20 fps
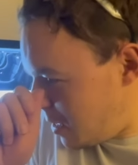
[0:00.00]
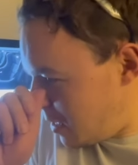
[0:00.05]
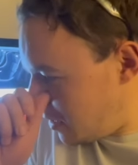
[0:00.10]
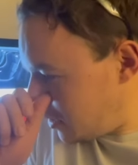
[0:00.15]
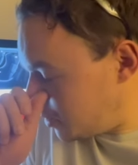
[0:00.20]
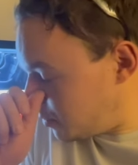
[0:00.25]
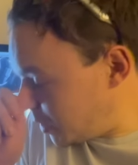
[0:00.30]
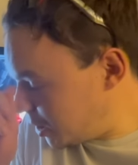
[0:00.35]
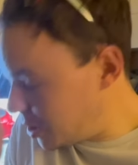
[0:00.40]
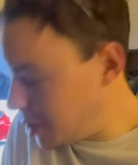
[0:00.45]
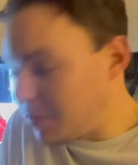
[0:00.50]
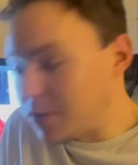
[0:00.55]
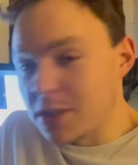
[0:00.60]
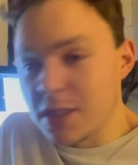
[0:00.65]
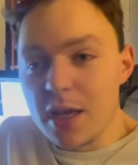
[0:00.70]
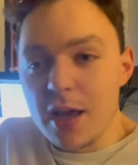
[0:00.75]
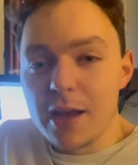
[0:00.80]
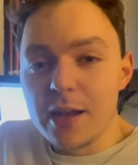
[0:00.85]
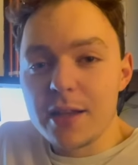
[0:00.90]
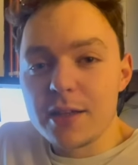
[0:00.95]
especially for
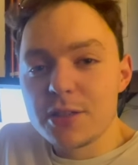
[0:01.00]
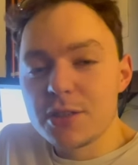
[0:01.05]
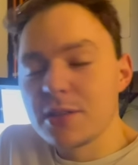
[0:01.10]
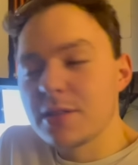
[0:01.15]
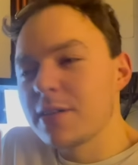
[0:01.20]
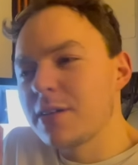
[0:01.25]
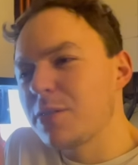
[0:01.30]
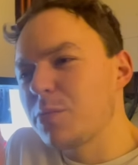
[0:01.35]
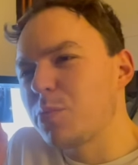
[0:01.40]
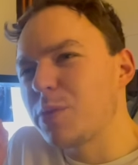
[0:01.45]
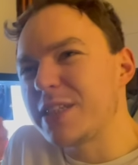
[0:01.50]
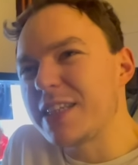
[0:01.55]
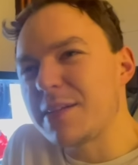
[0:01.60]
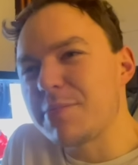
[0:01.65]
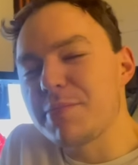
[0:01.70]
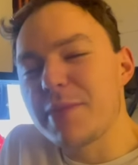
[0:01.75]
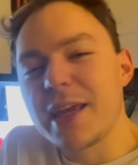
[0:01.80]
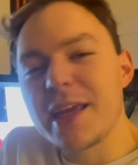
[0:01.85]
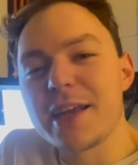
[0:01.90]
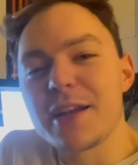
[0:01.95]
silage. We didn't
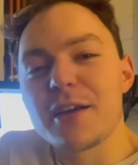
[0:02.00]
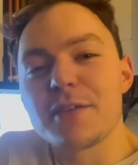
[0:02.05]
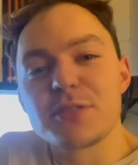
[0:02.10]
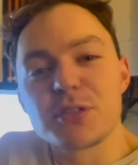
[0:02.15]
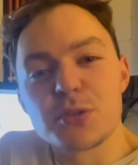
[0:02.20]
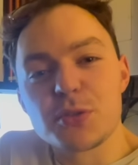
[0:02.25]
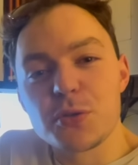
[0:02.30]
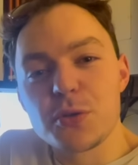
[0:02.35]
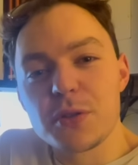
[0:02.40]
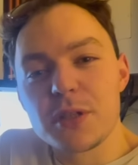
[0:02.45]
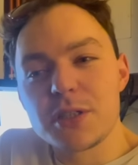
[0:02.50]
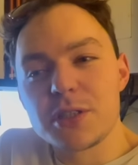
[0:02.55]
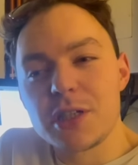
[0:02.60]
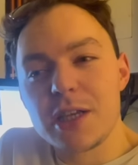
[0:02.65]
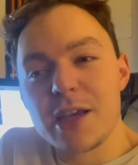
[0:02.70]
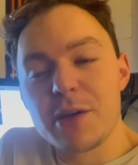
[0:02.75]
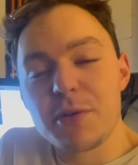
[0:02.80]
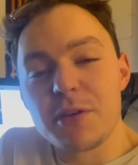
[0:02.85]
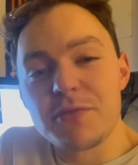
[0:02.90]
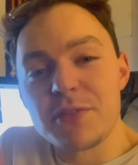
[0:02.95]
make enough straw this
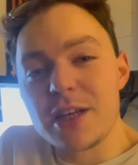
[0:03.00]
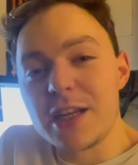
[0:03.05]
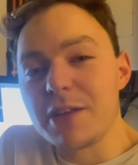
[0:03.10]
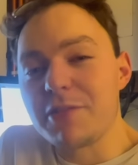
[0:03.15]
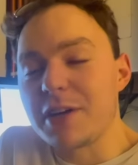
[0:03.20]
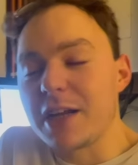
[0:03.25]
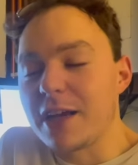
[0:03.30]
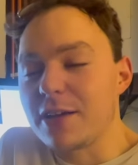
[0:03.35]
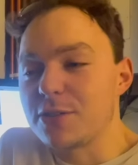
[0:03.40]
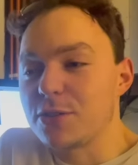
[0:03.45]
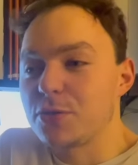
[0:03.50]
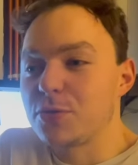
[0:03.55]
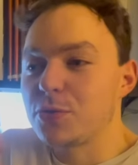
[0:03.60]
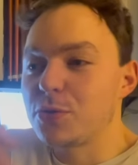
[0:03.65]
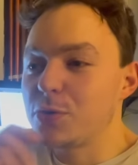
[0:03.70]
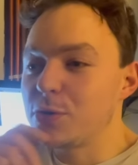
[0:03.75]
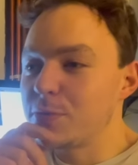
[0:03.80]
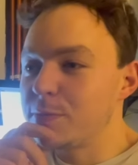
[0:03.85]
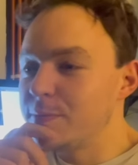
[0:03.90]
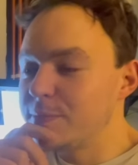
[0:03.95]
year. We've nearly run out of
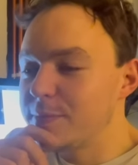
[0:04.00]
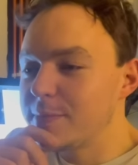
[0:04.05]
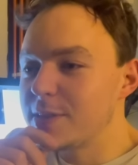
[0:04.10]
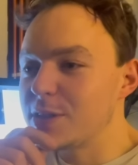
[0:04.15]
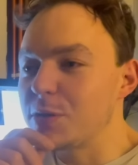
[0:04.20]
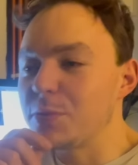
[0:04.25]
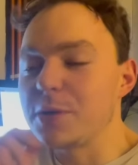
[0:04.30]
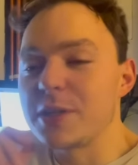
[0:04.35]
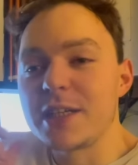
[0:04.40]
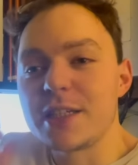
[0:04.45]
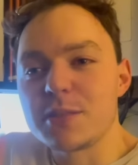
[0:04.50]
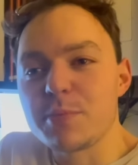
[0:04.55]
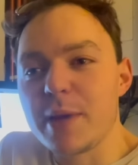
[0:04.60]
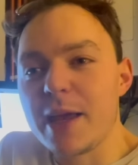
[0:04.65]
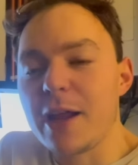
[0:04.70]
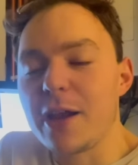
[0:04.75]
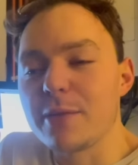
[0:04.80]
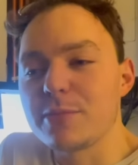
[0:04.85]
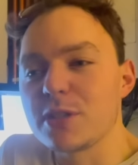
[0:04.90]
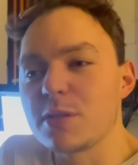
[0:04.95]
straw, so we'll need to
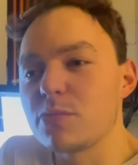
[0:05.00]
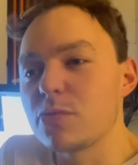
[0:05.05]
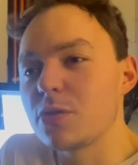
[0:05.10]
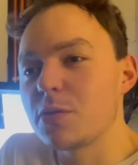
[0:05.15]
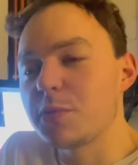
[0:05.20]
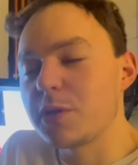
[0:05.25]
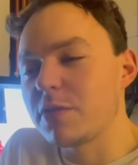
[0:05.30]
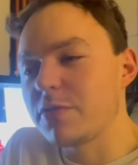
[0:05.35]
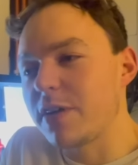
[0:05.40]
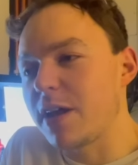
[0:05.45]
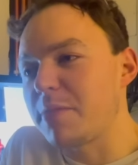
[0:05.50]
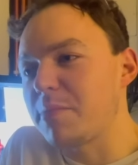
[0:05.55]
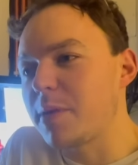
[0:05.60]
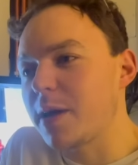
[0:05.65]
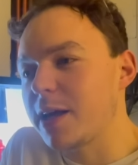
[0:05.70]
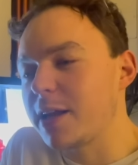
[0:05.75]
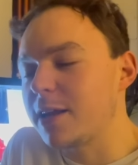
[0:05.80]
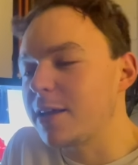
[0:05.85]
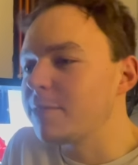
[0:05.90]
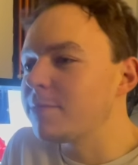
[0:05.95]
bale up some more with a Fendt
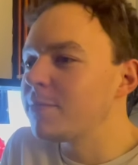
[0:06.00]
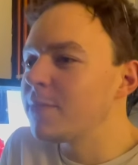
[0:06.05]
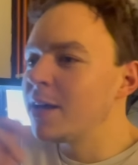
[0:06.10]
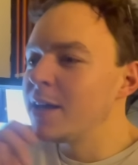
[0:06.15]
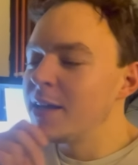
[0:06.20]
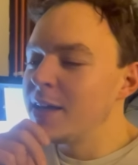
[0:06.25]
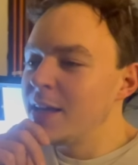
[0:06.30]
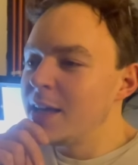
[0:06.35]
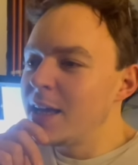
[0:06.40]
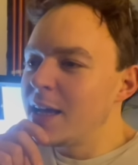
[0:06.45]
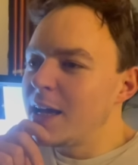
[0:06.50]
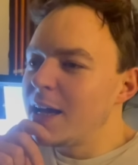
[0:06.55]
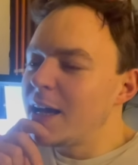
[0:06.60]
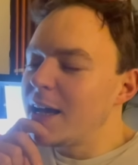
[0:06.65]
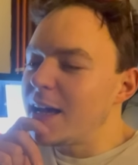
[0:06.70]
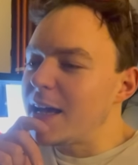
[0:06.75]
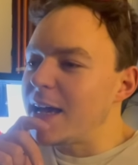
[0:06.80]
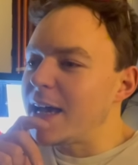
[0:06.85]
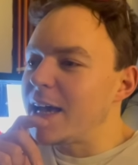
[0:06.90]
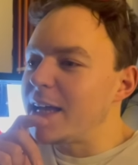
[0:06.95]
baler.
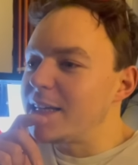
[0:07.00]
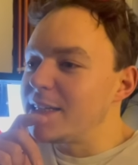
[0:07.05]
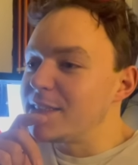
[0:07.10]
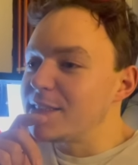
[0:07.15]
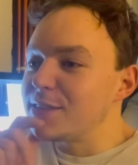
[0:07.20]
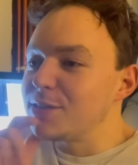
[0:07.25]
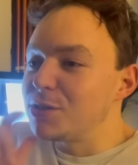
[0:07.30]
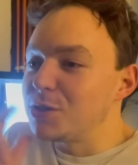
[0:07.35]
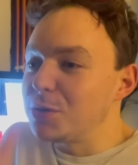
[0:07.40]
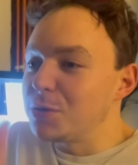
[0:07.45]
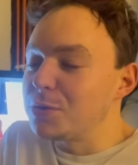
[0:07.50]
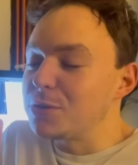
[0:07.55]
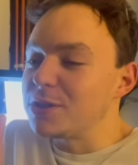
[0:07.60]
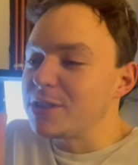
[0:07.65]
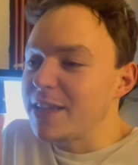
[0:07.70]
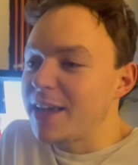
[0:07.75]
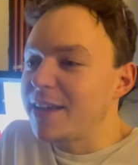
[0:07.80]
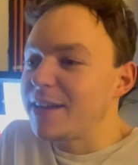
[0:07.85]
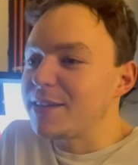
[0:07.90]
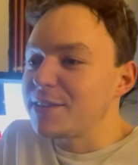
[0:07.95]
And George is
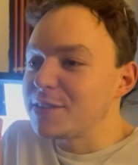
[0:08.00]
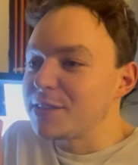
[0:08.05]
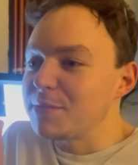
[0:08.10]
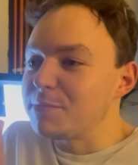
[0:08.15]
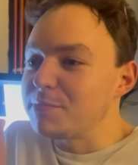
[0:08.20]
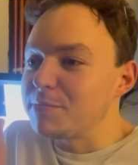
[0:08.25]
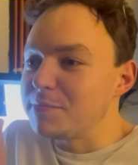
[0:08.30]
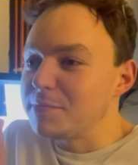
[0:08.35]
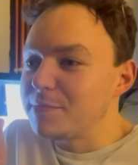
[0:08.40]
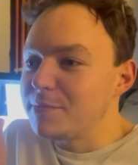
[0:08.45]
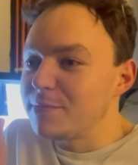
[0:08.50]
getting us some